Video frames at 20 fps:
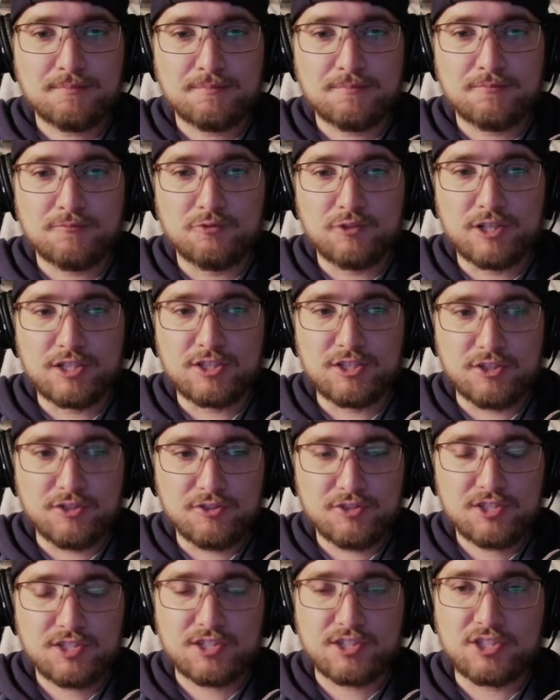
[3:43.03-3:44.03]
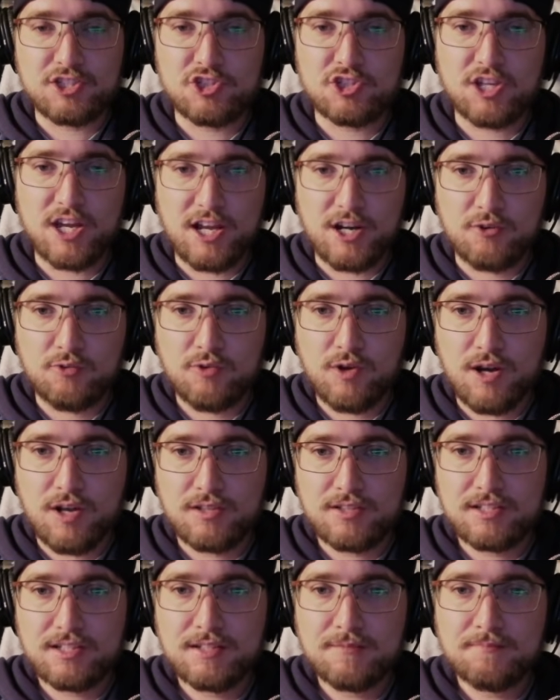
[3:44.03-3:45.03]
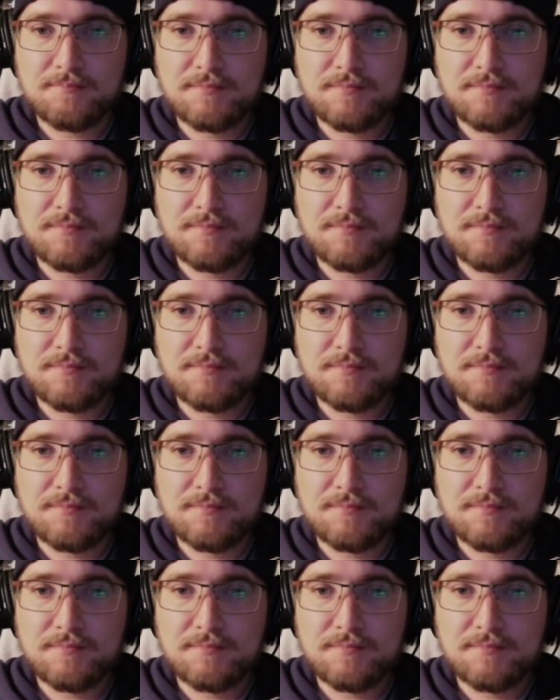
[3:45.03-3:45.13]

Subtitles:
reduced the shadow quality,